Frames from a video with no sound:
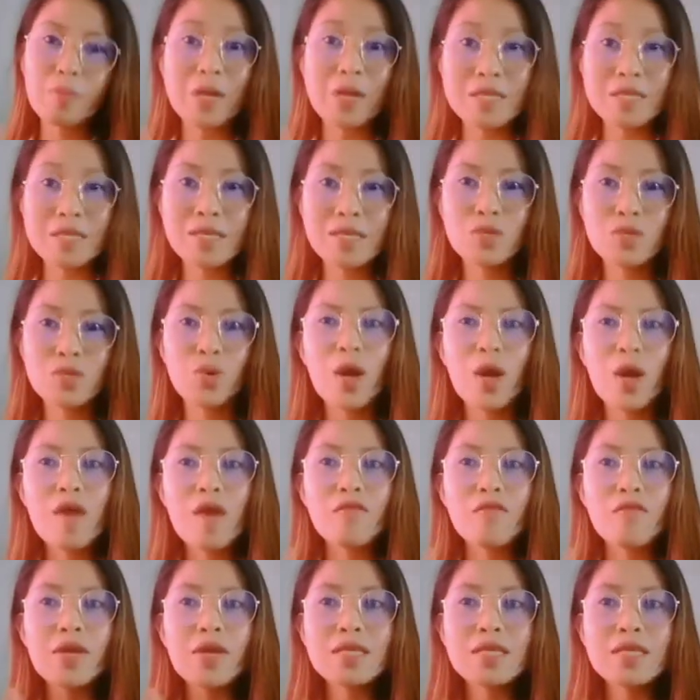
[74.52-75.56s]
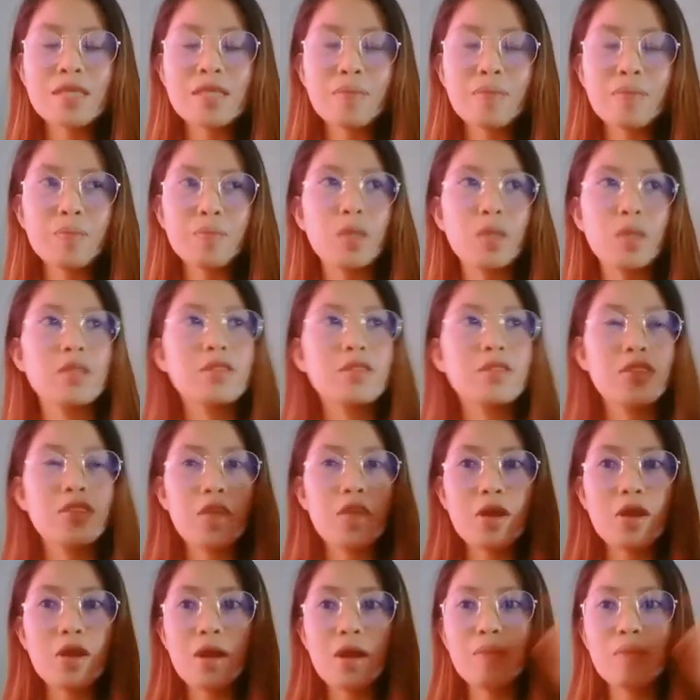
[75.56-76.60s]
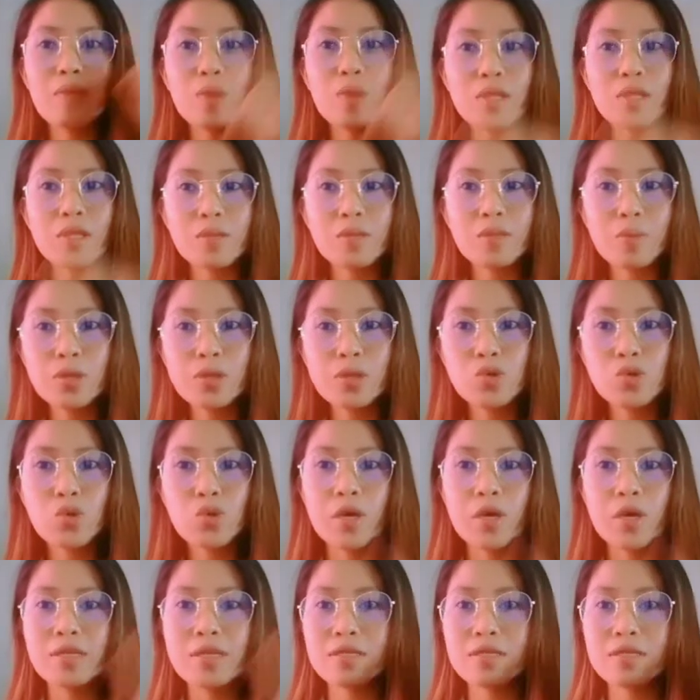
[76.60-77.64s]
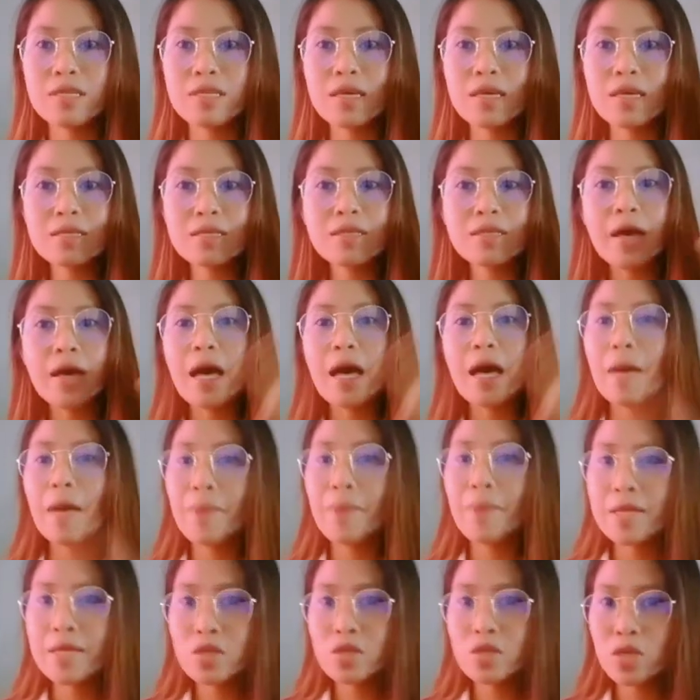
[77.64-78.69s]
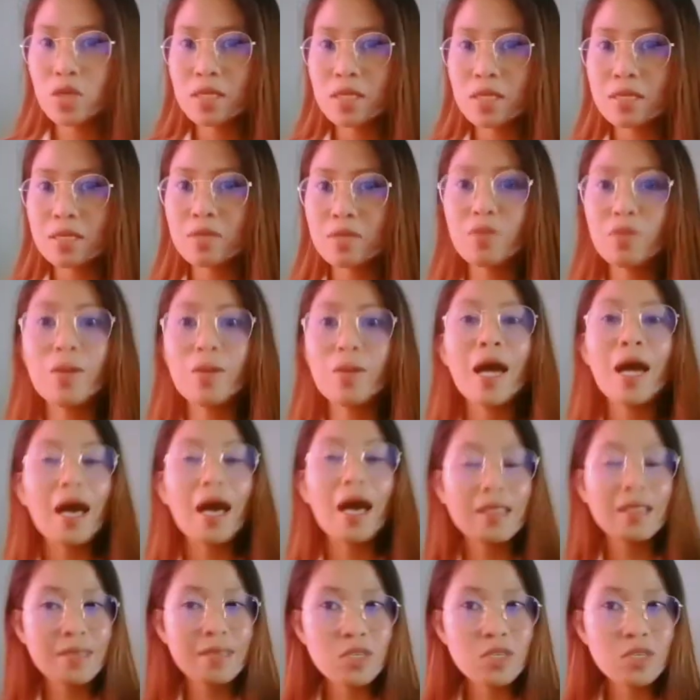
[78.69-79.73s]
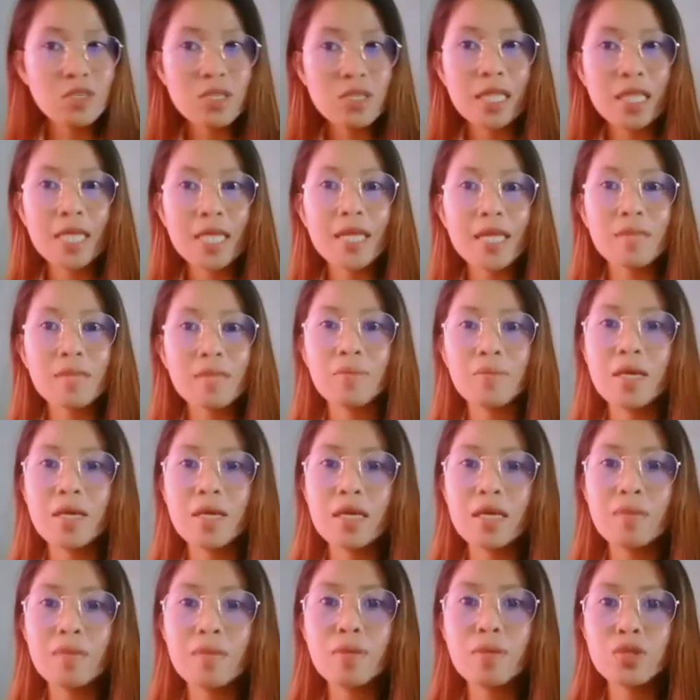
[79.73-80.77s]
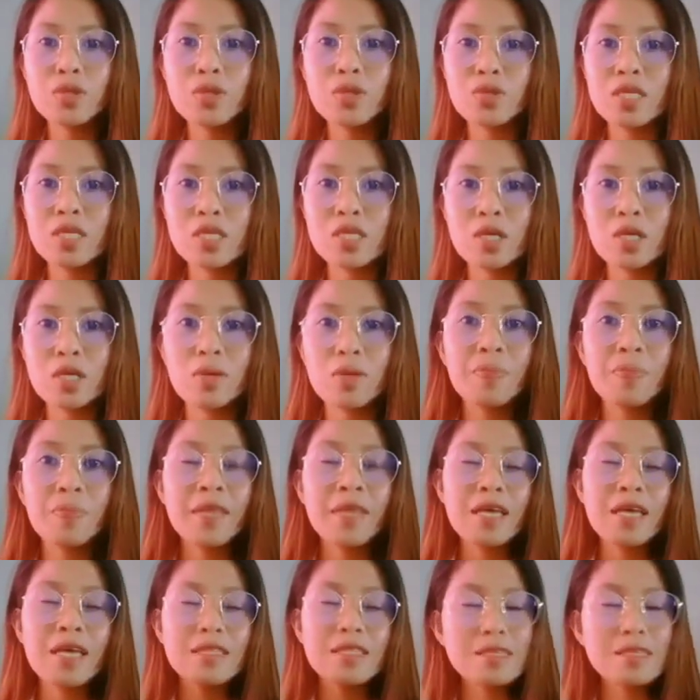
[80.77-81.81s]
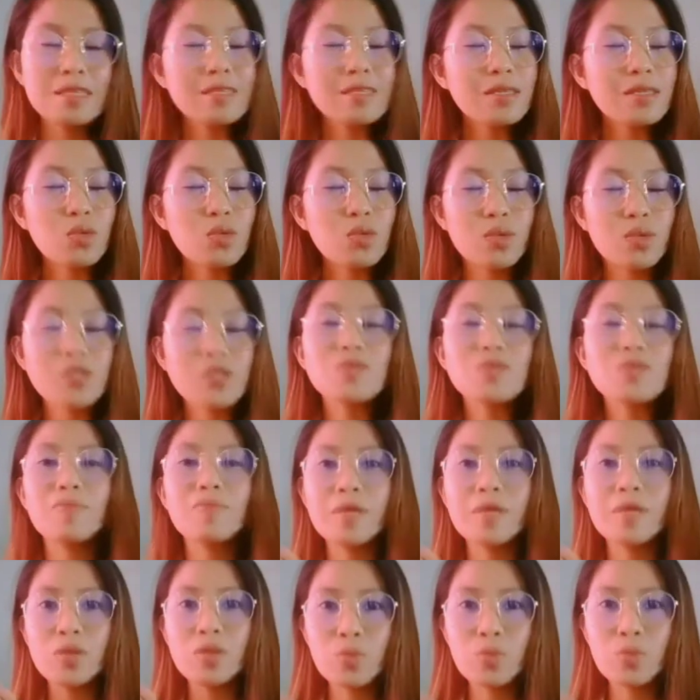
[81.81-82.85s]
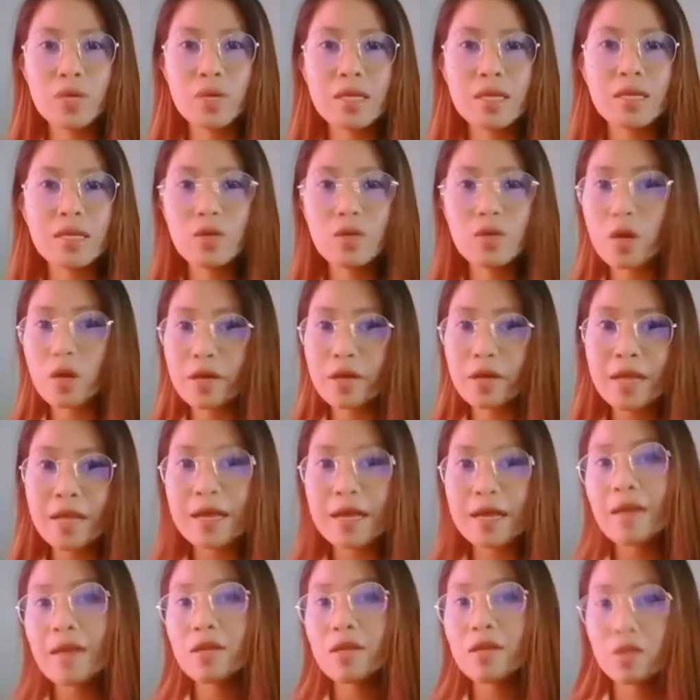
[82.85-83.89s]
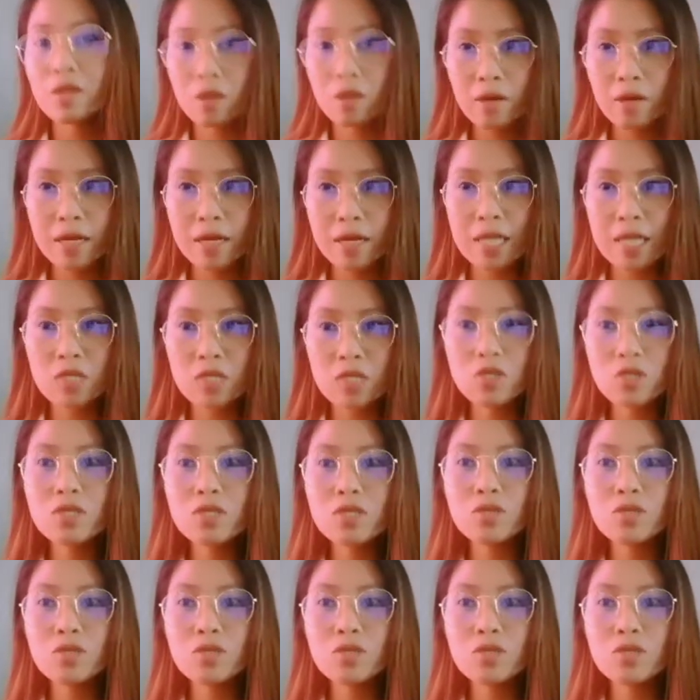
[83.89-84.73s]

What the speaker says: So, for example, there are multiple choice tests have been chosen allegedly not being able to distinguish between correct and incorrect answers.